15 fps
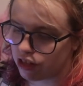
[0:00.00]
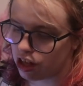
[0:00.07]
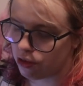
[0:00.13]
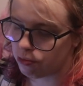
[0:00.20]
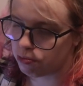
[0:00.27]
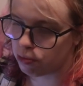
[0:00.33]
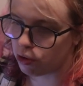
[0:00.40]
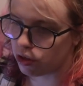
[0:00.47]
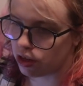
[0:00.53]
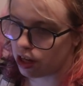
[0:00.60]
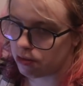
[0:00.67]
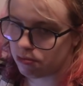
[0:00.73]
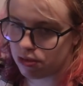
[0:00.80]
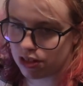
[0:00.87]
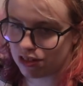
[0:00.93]
know
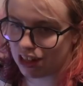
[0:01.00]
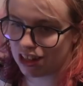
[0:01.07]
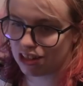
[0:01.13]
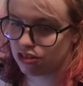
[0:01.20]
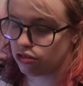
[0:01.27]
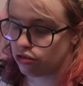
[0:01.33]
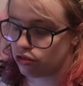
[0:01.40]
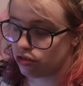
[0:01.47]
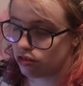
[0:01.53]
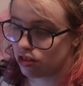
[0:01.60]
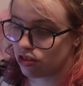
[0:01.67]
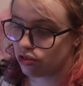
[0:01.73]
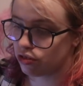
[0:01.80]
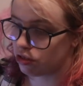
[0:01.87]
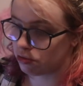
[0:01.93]
borderline personality
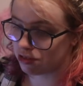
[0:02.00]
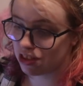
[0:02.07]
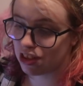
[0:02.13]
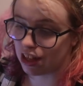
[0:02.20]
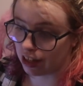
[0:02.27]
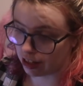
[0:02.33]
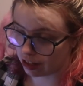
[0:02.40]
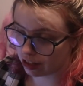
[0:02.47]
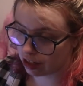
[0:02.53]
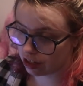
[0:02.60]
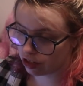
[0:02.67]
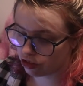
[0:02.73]
disorder was a thing.